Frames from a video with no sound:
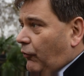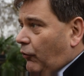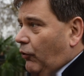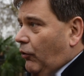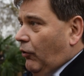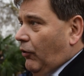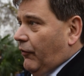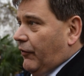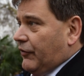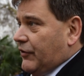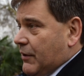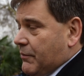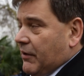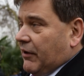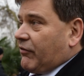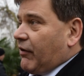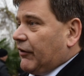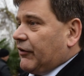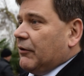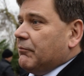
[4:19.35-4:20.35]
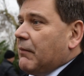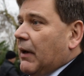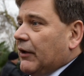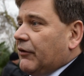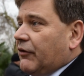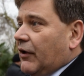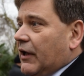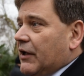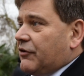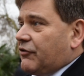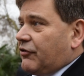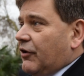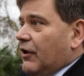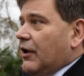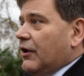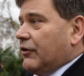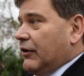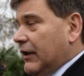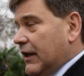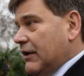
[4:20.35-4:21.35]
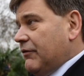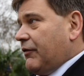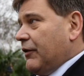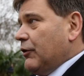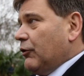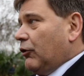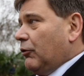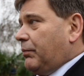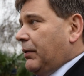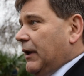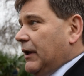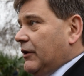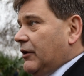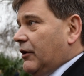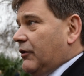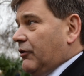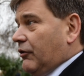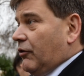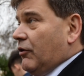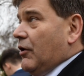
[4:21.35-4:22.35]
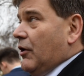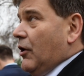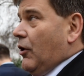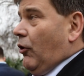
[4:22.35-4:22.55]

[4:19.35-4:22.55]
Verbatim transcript: for the democratic mandate, leave the European Union,